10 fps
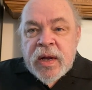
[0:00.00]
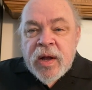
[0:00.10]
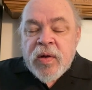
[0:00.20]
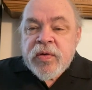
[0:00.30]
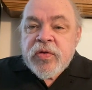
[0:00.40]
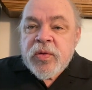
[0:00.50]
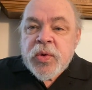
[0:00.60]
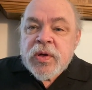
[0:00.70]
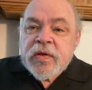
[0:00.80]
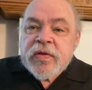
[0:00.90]
I also am
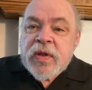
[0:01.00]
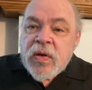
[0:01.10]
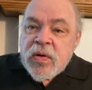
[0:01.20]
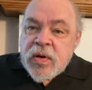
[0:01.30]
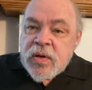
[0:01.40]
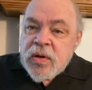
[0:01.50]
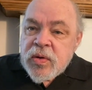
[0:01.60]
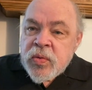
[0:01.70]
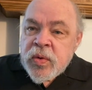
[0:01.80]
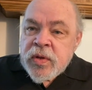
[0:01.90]
going to start
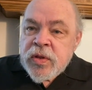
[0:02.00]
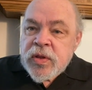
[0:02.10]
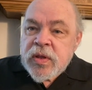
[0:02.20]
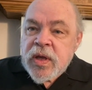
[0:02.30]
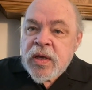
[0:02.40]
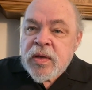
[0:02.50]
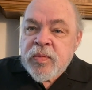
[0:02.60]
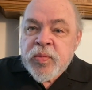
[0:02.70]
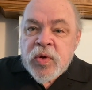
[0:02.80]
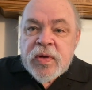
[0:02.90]
with a
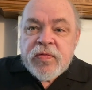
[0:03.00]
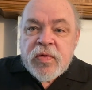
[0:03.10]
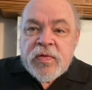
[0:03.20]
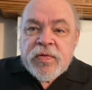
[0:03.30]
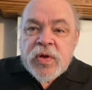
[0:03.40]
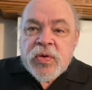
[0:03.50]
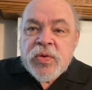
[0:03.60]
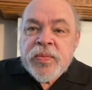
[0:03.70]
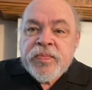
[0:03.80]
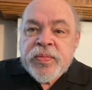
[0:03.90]
brief
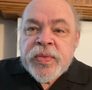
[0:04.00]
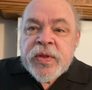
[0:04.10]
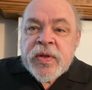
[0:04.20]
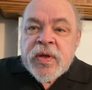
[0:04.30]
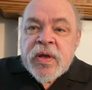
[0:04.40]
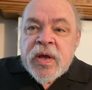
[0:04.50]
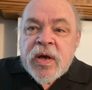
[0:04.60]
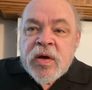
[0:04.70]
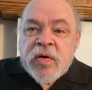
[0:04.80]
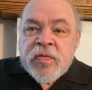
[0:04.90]
review
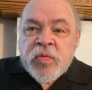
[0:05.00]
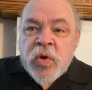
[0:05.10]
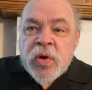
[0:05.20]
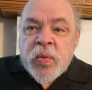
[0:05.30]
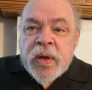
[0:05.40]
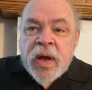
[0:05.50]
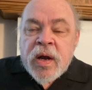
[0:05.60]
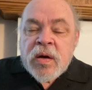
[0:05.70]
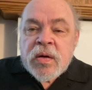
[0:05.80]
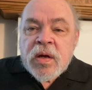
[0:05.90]
of where we
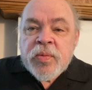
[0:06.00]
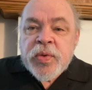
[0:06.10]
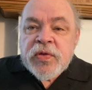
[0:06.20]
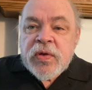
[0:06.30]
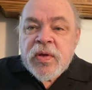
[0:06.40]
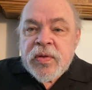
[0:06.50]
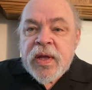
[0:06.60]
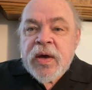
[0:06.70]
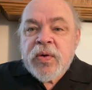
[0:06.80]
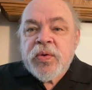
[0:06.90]
are up until
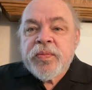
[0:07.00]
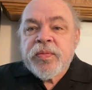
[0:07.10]
now.